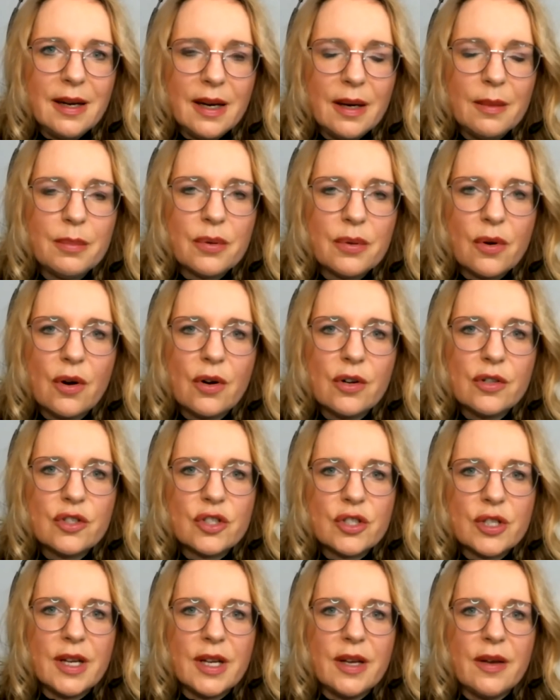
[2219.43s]

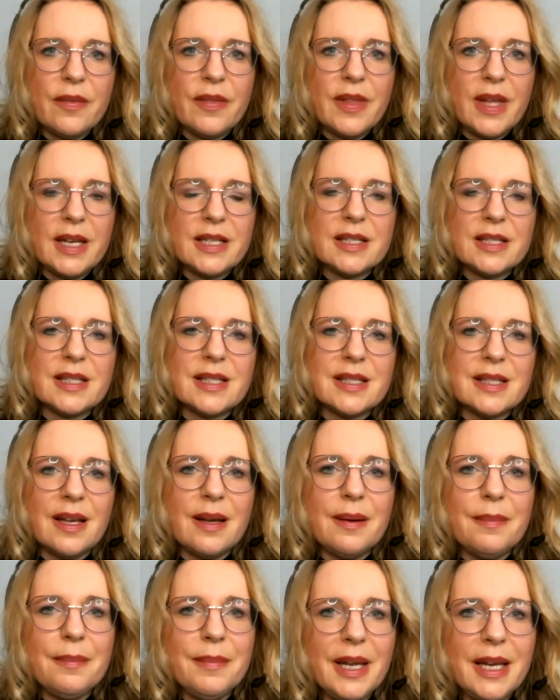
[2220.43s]
approach. That is
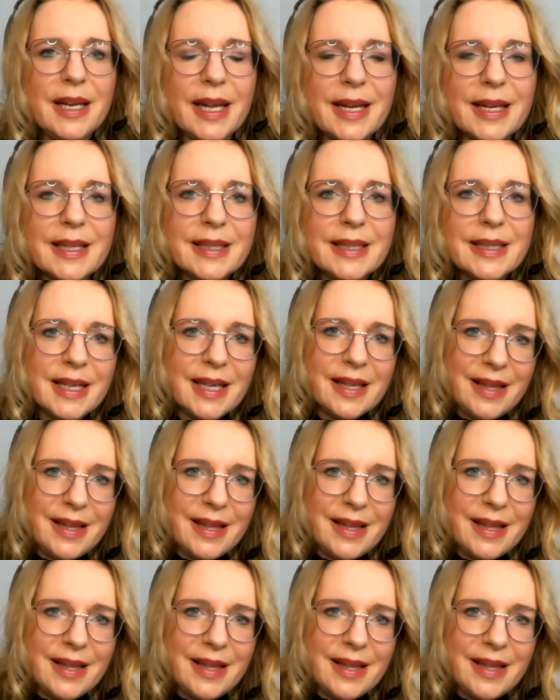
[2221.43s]
meaning